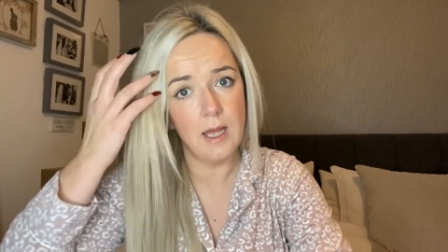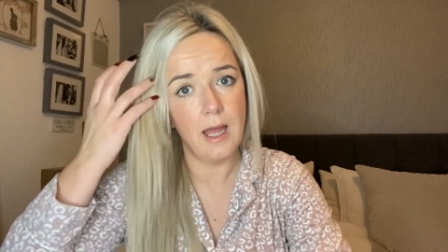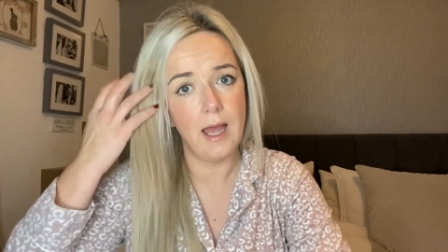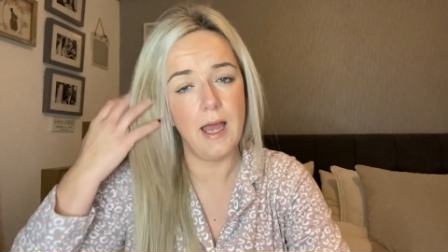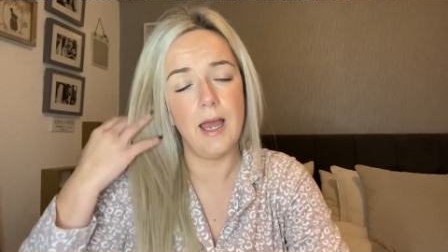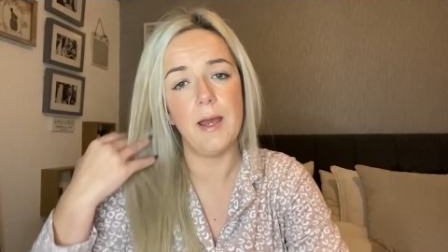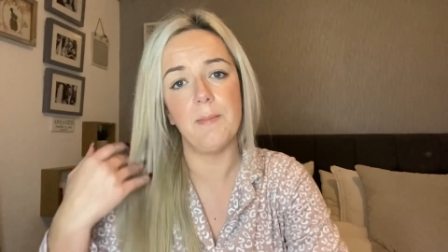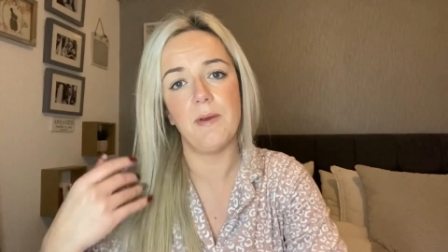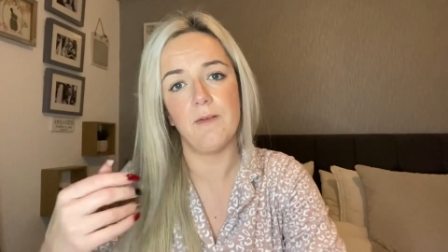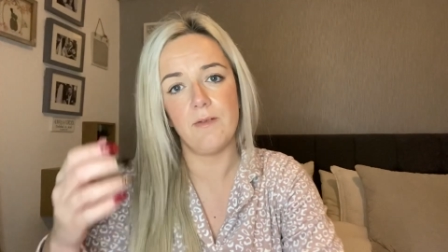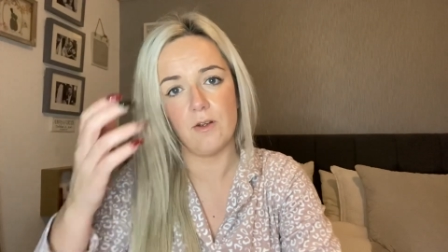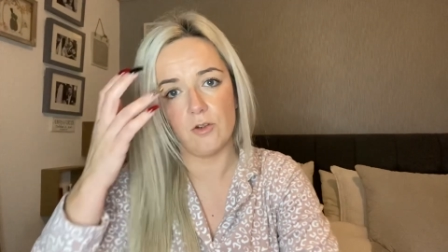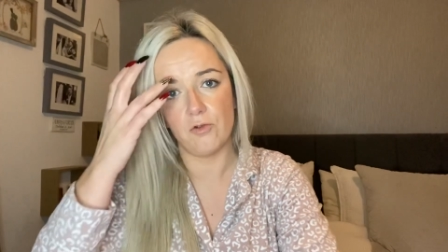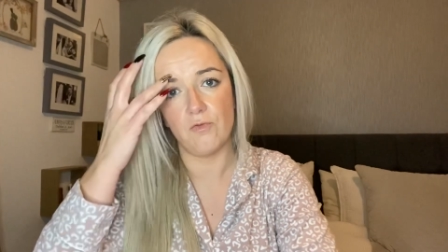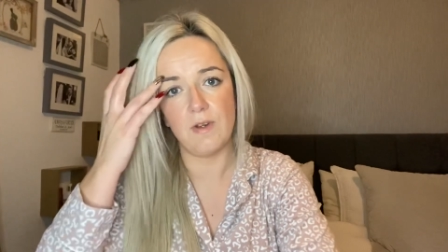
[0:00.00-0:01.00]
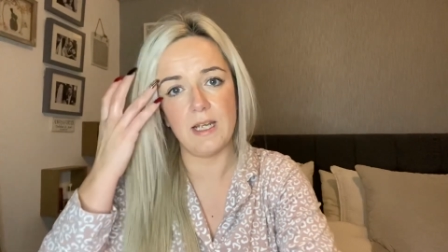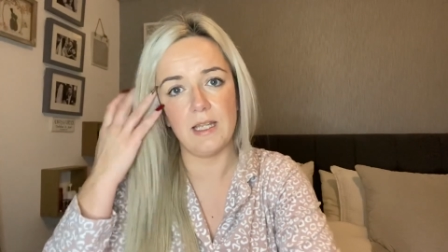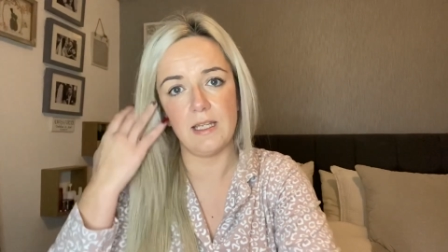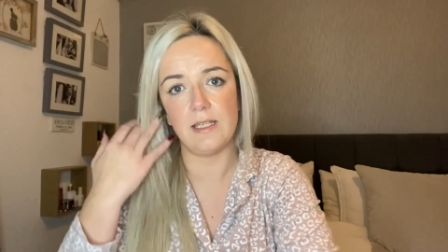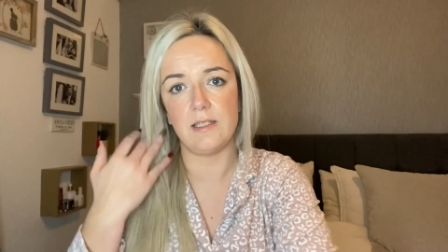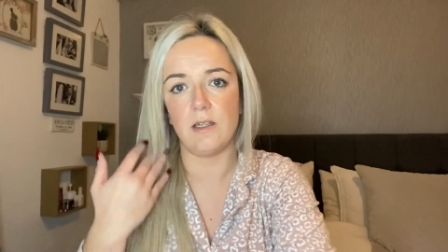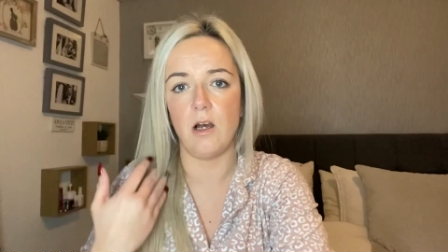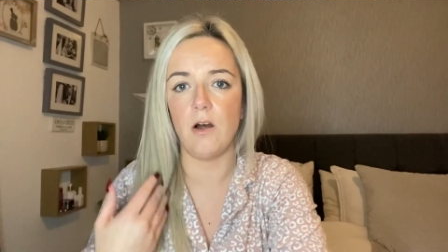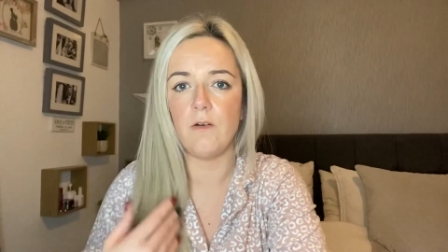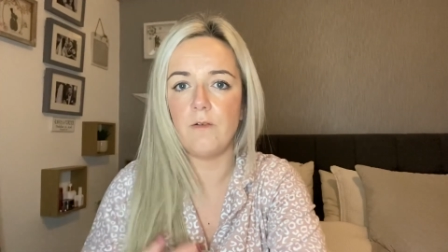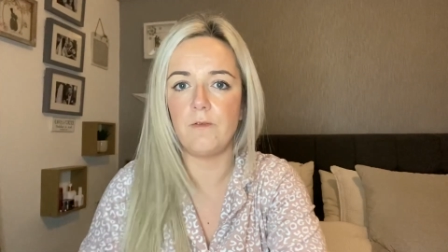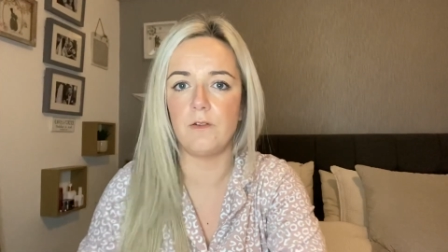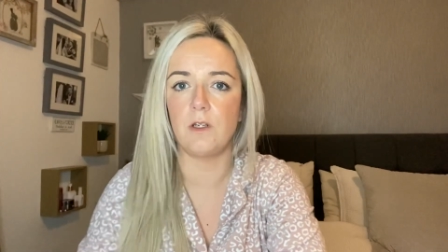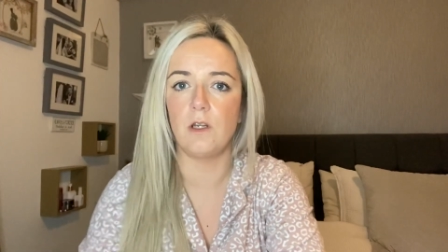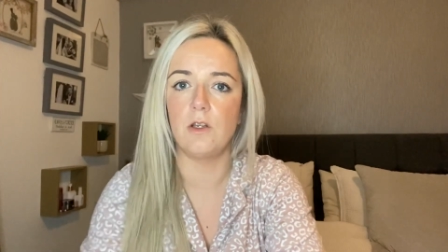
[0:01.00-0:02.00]
It feels really
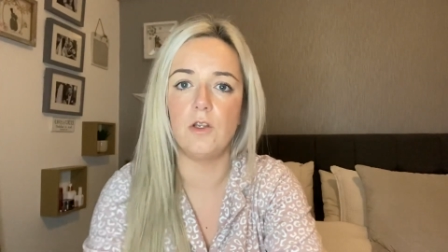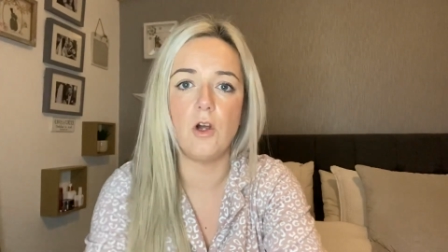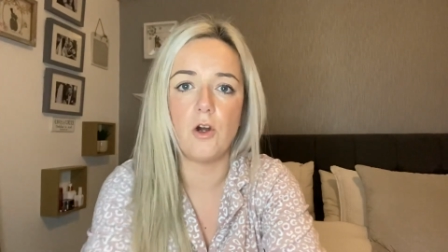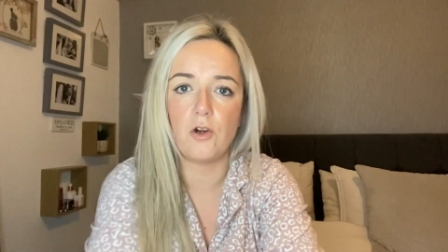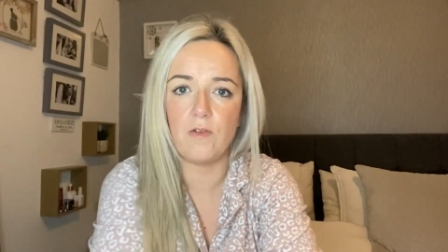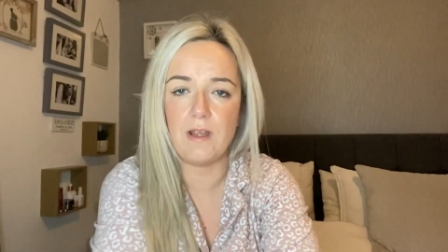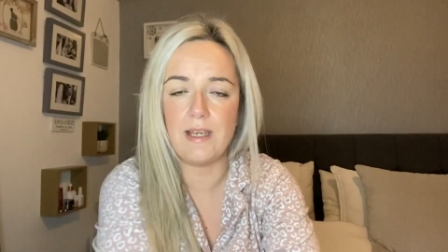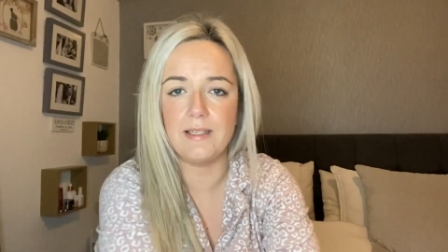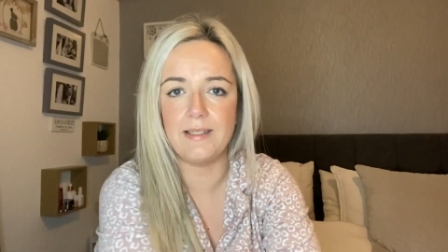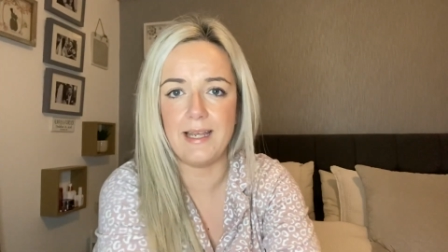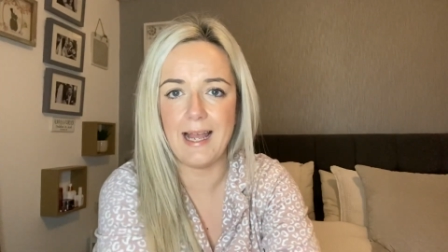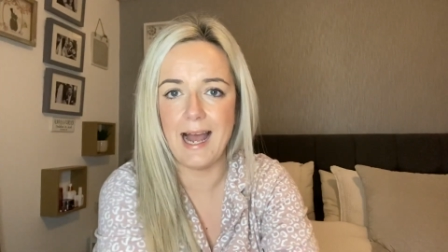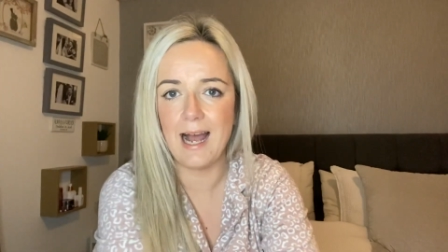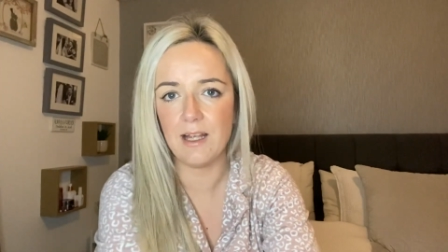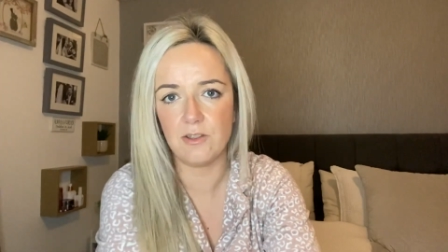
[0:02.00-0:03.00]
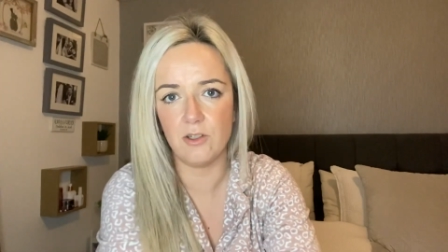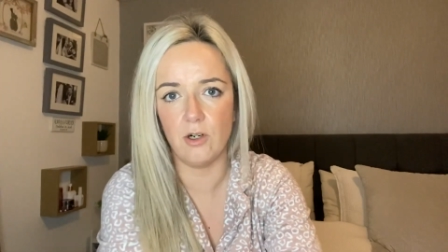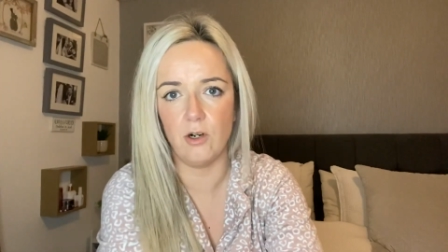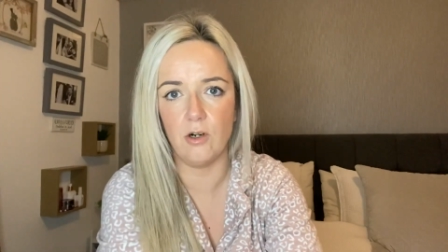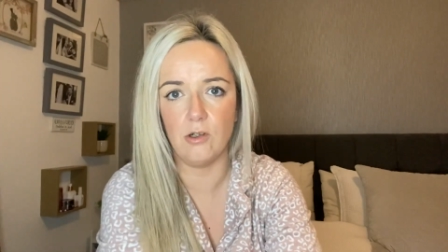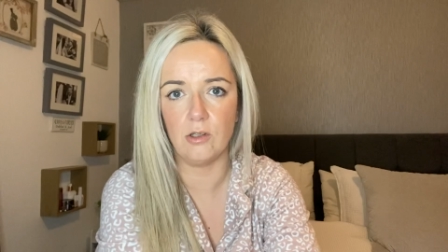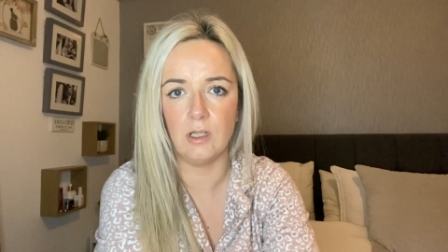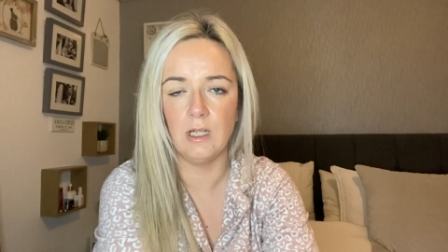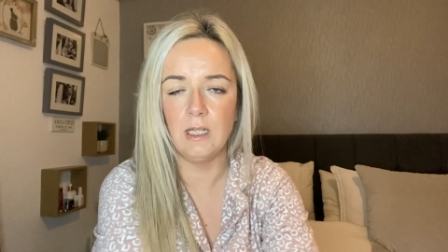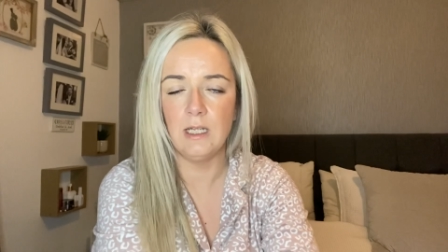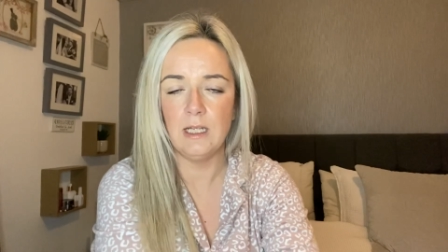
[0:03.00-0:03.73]
soft, not greasy at all.